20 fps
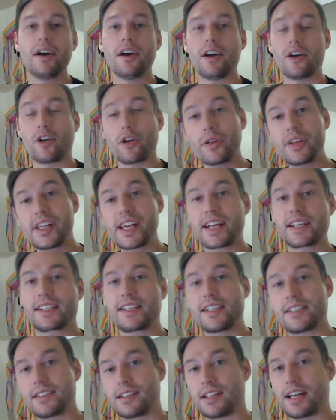early
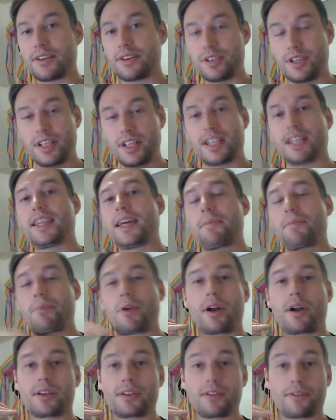access allows you to get that
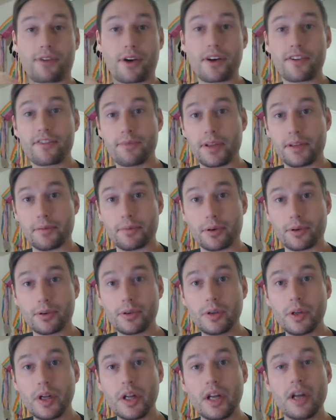product in front of
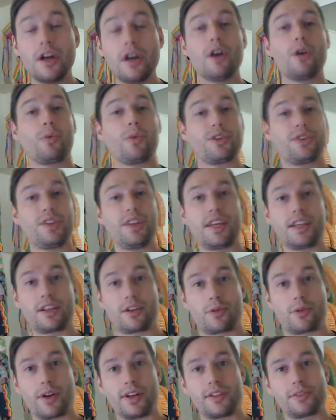people, which then
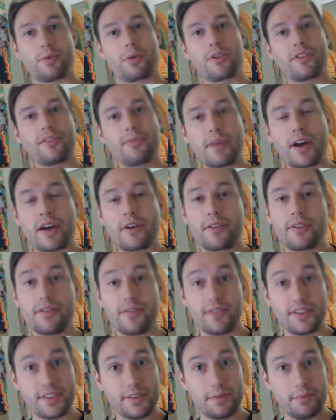creates word of mouth
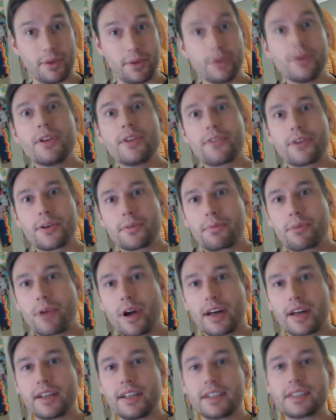and visibility for your
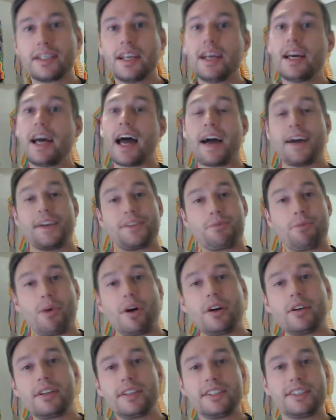product, as
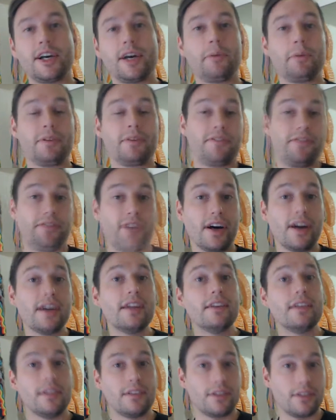well as helping
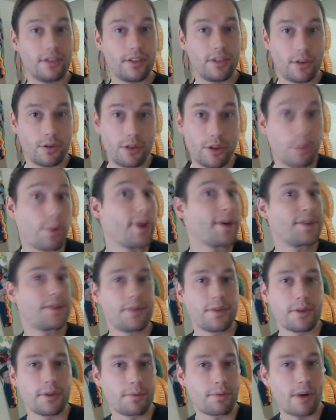fund the rest
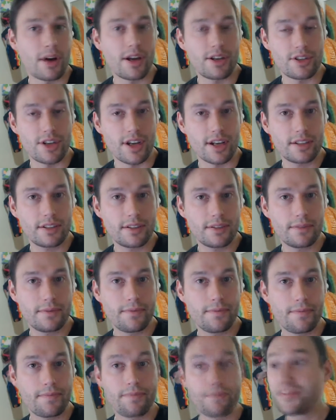of the project.
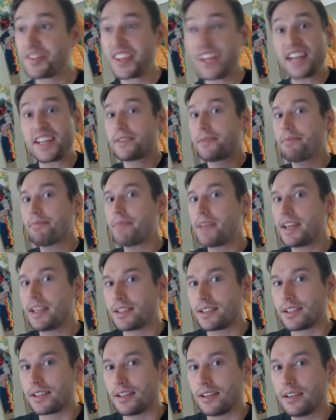That's
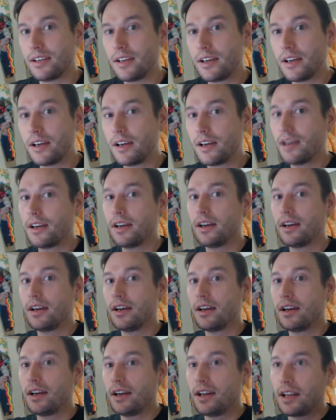amazing.
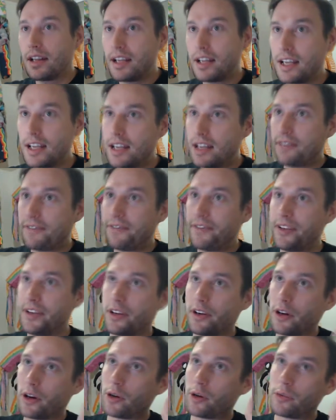If
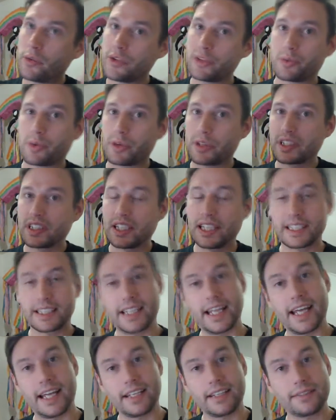it always works like
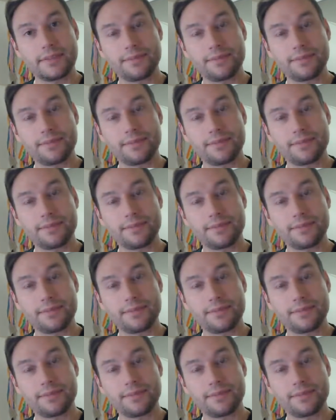that.